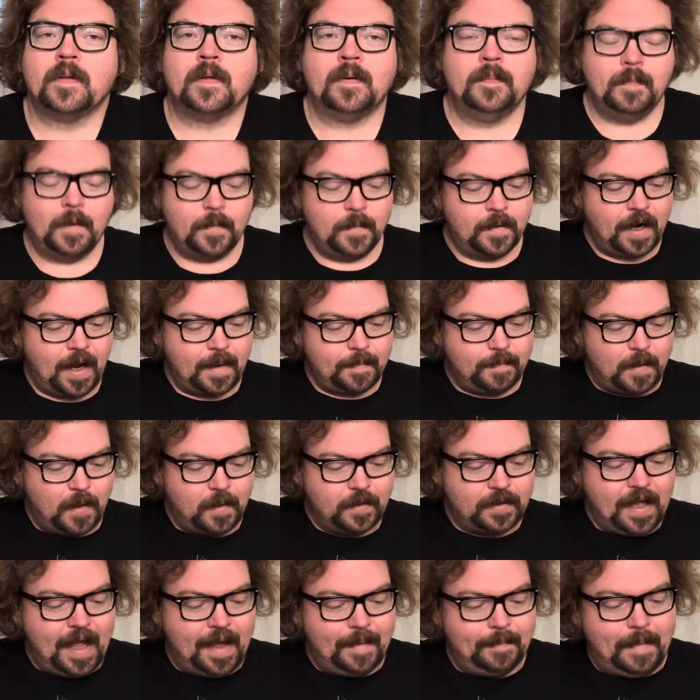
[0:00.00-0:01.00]
But when I
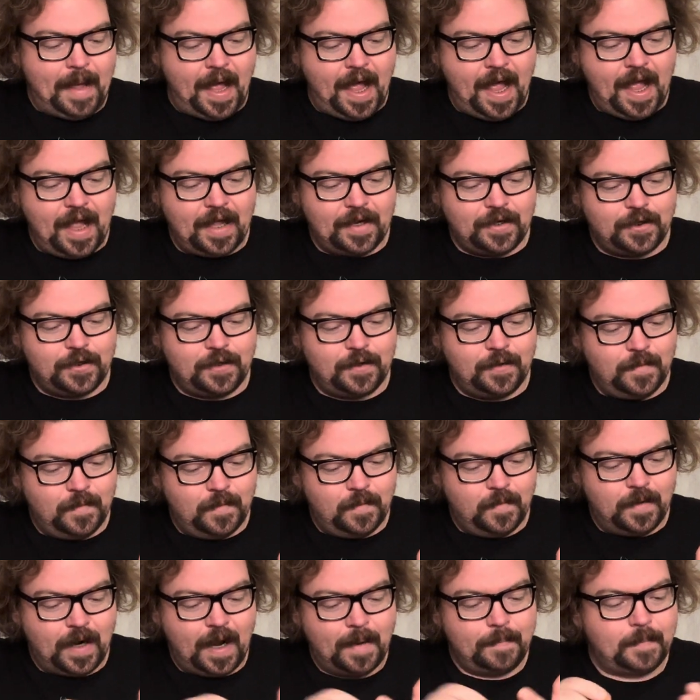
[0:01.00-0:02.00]
broke that match,
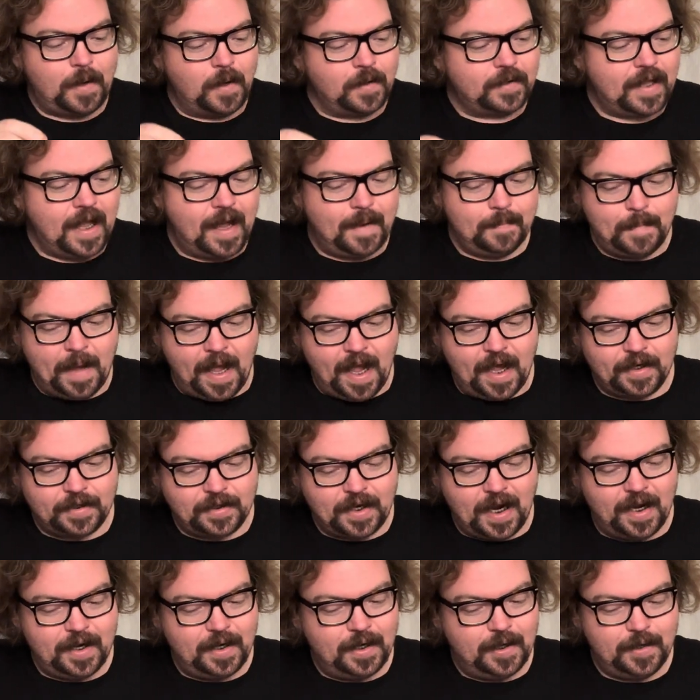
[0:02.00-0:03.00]

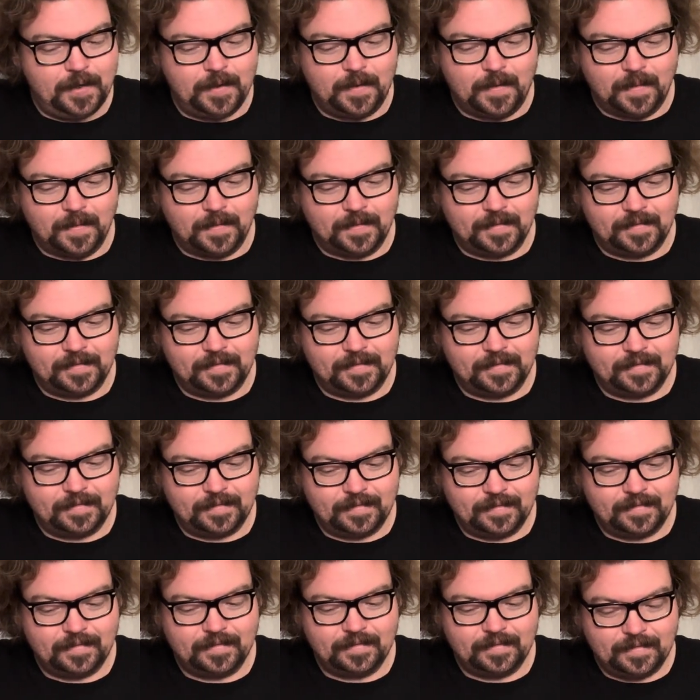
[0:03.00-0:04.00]
I knew.
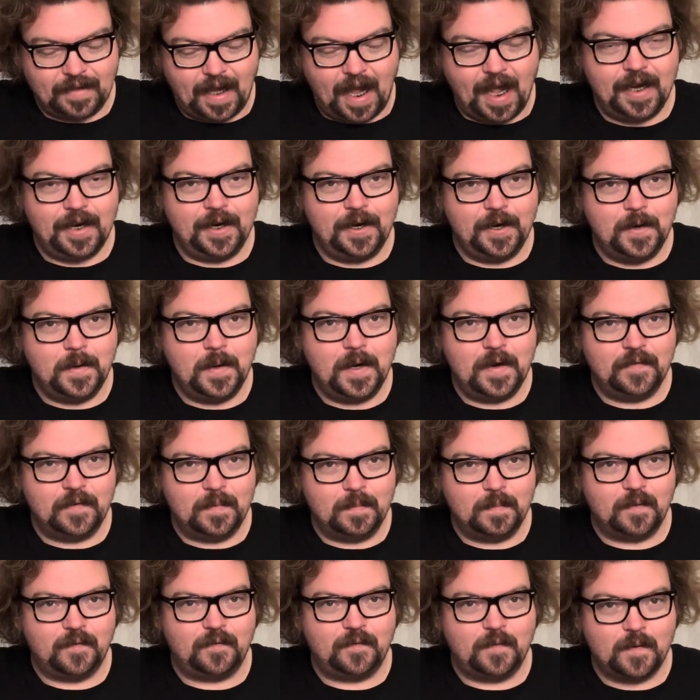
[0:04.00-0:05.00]
I knew
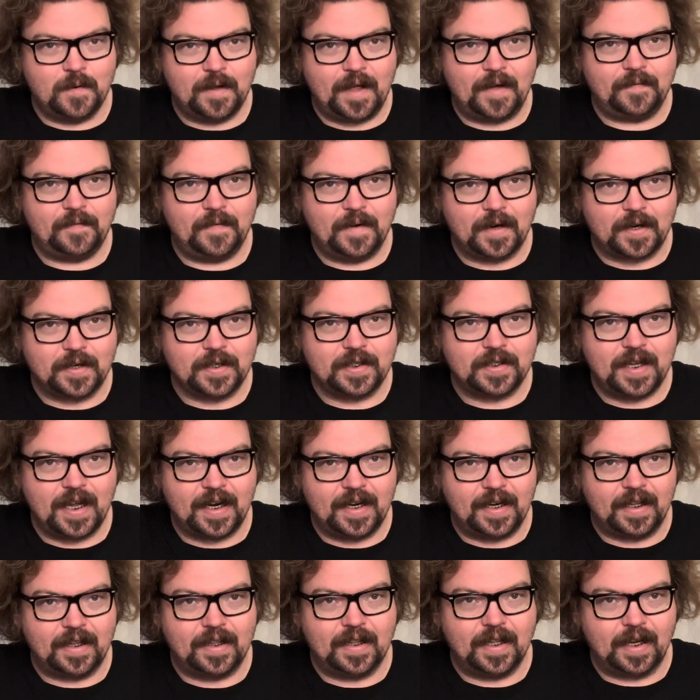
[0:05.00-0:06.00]
even before that fucker said
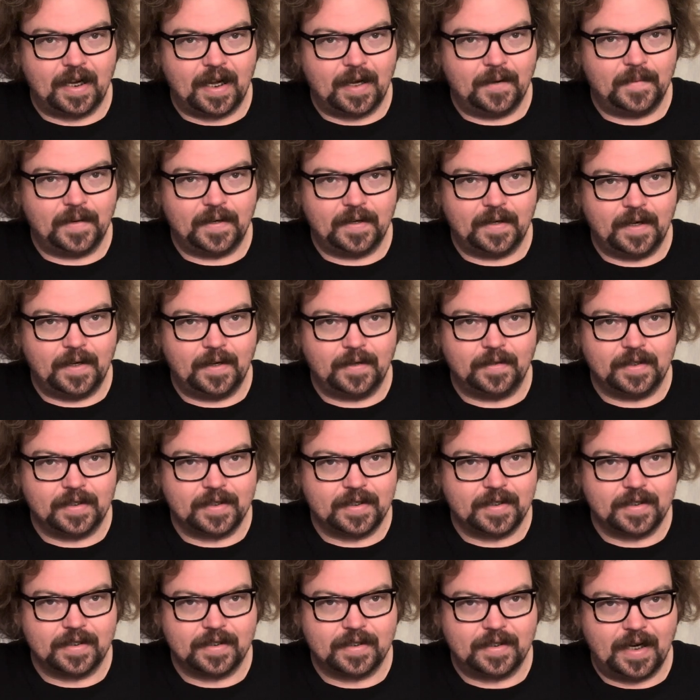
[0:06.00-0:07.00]
anything. I went, oh,
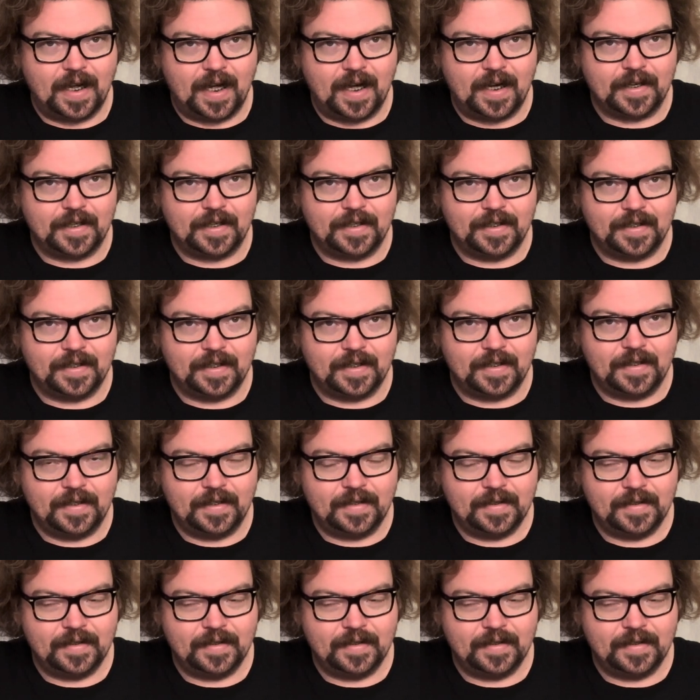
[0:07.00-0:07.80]
this is not good.